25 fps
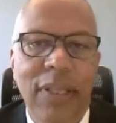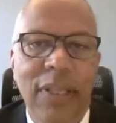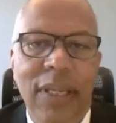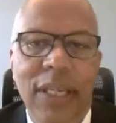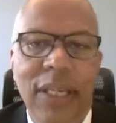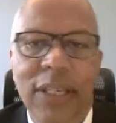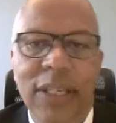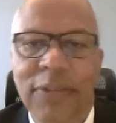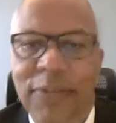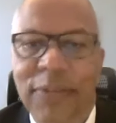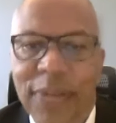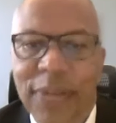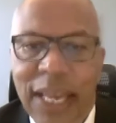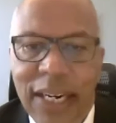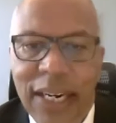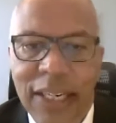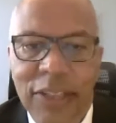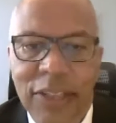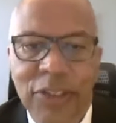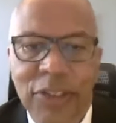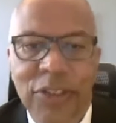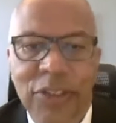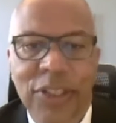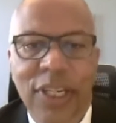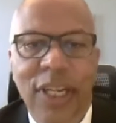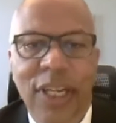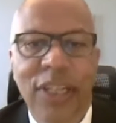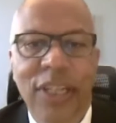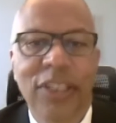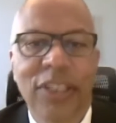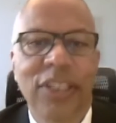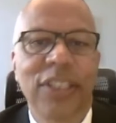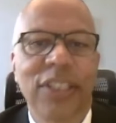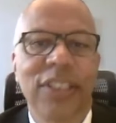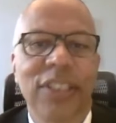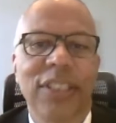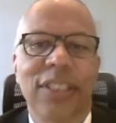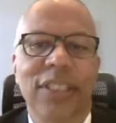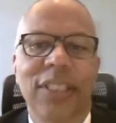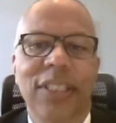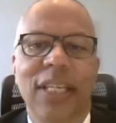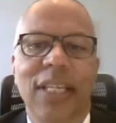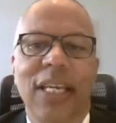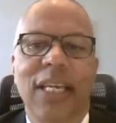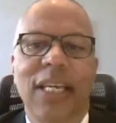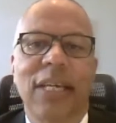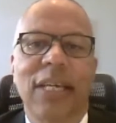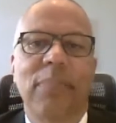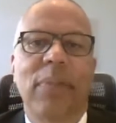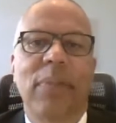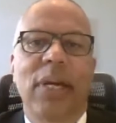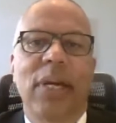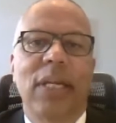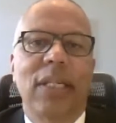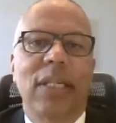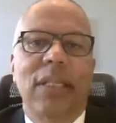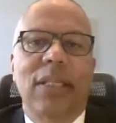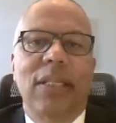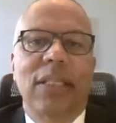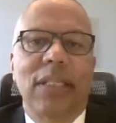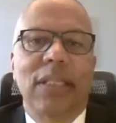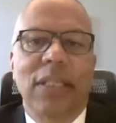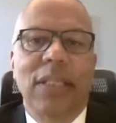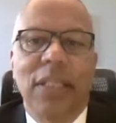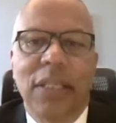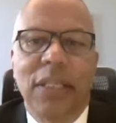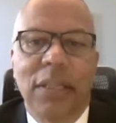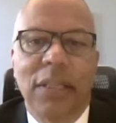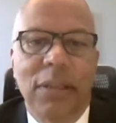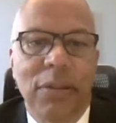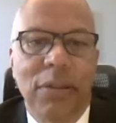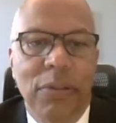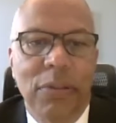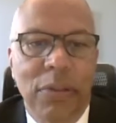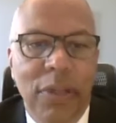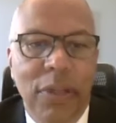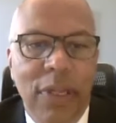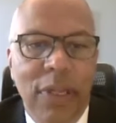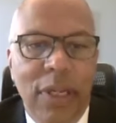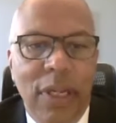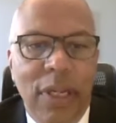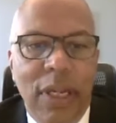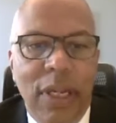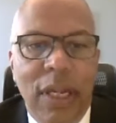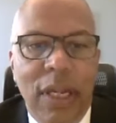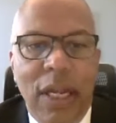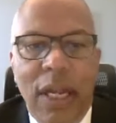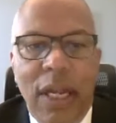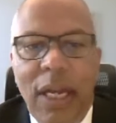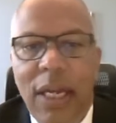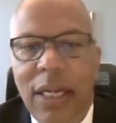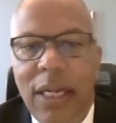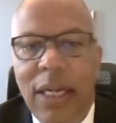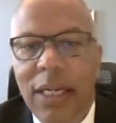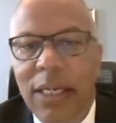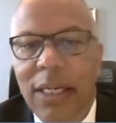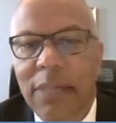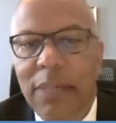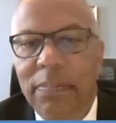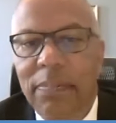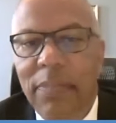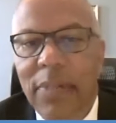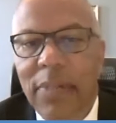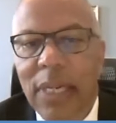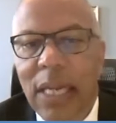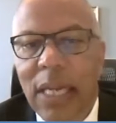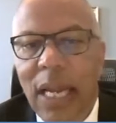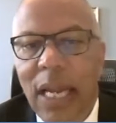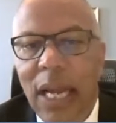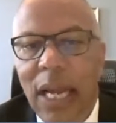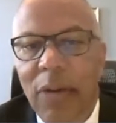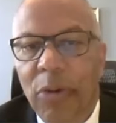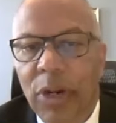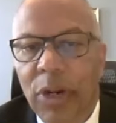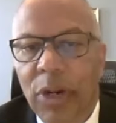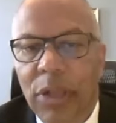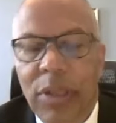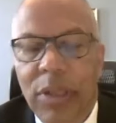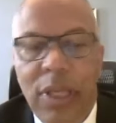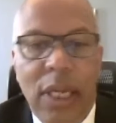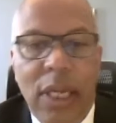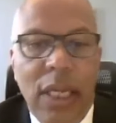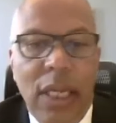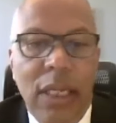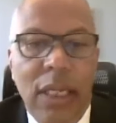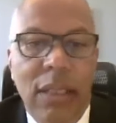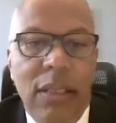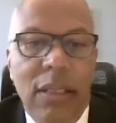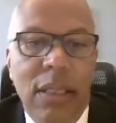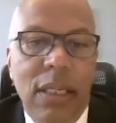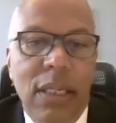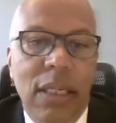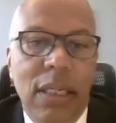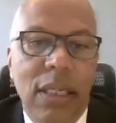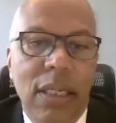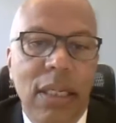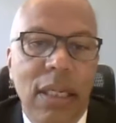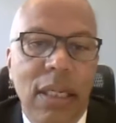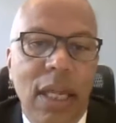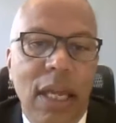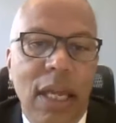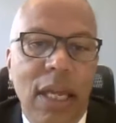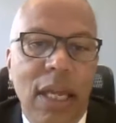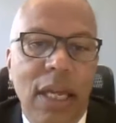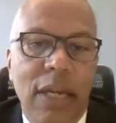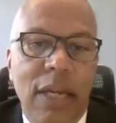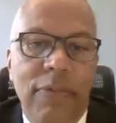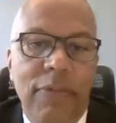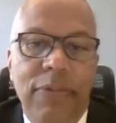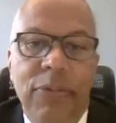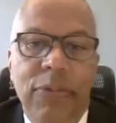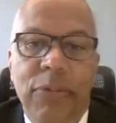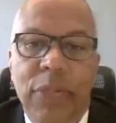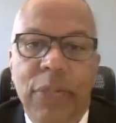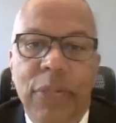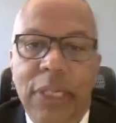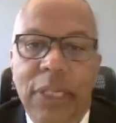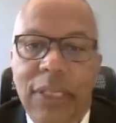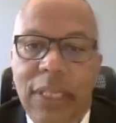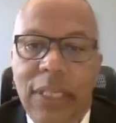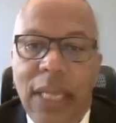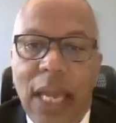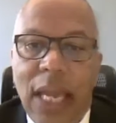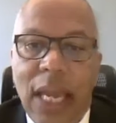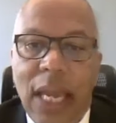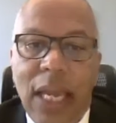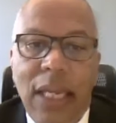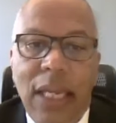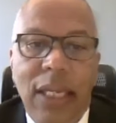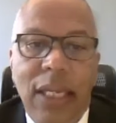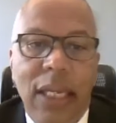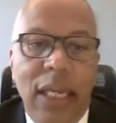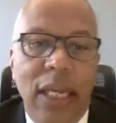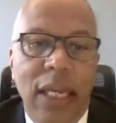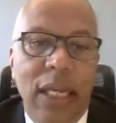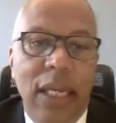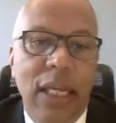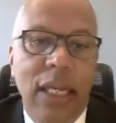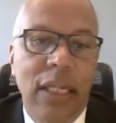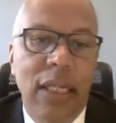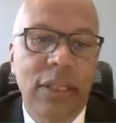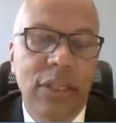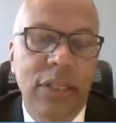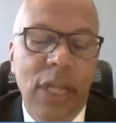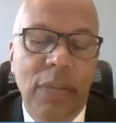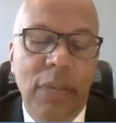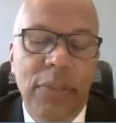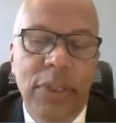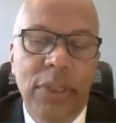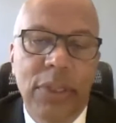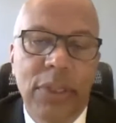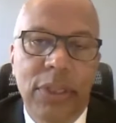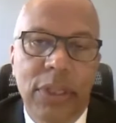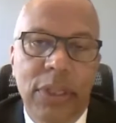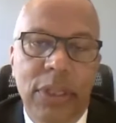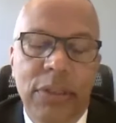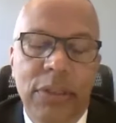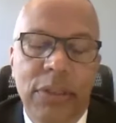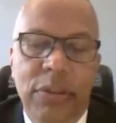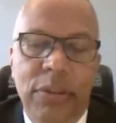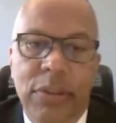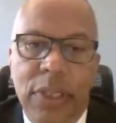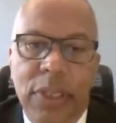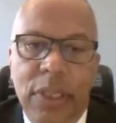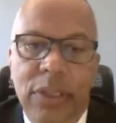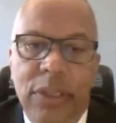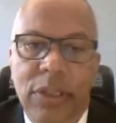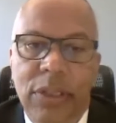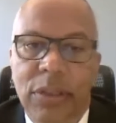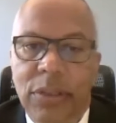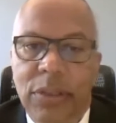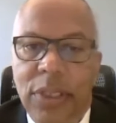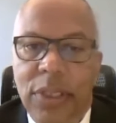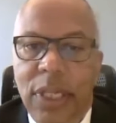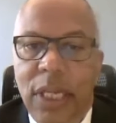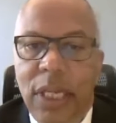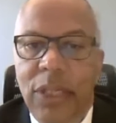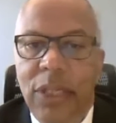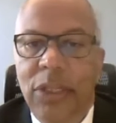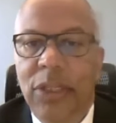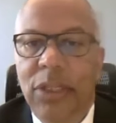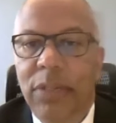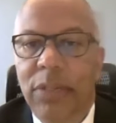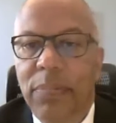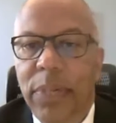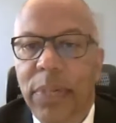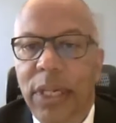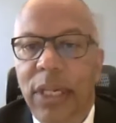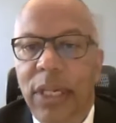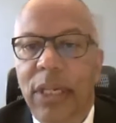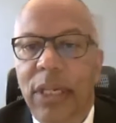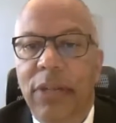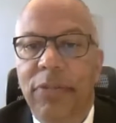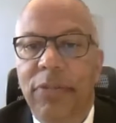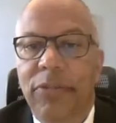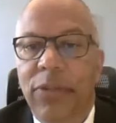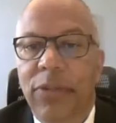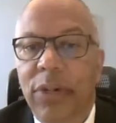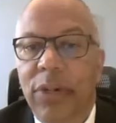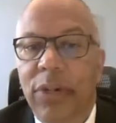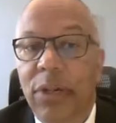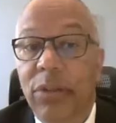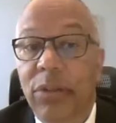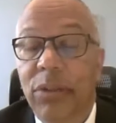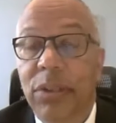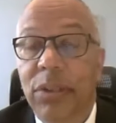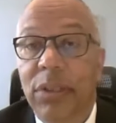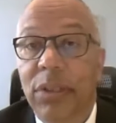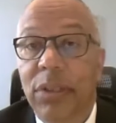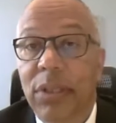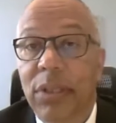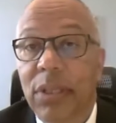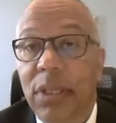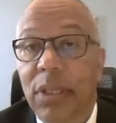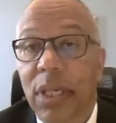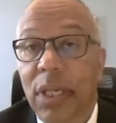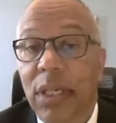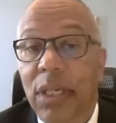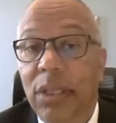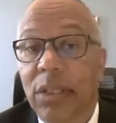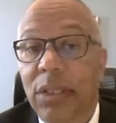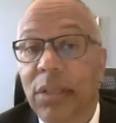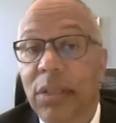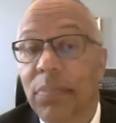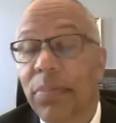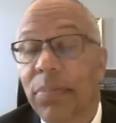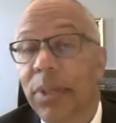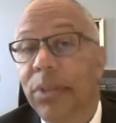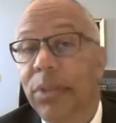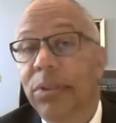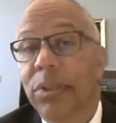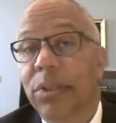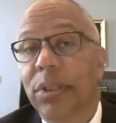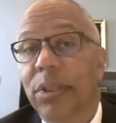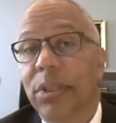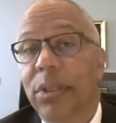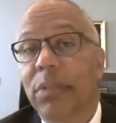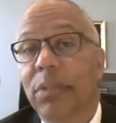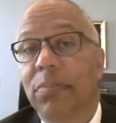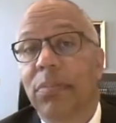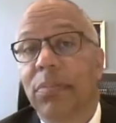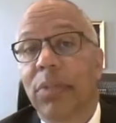Thank you for that introduction. And Mike, thank you. I want to thank the F3 Tech and Cybersecurity Association of Maryland for hosting today's symposium.